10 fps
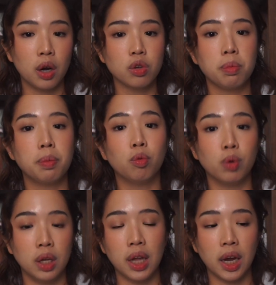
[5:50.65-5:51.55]
I know some people
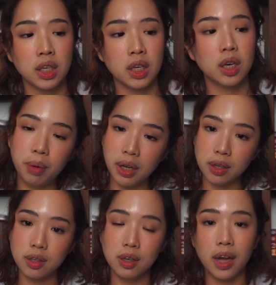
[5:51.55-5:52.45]
really liked it,
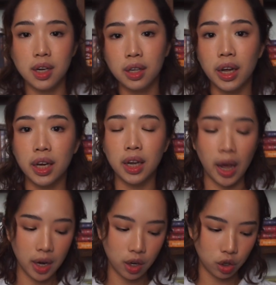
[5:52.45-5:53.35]
but I didn't like it.
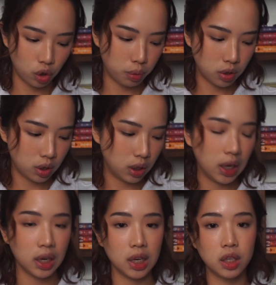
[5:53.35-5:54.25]
I didn't enjoy it personally.
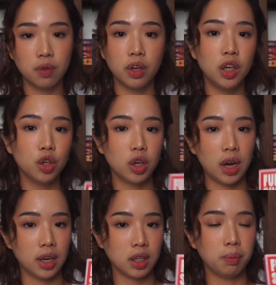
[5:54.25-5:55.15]
And It's Funny You Should
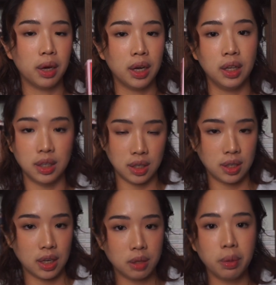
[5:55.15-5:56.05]
Ask by Alyssa
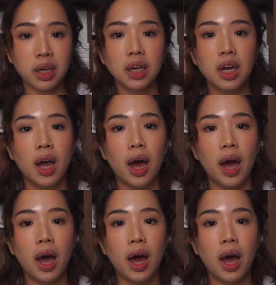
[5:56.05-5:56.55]
Sussman.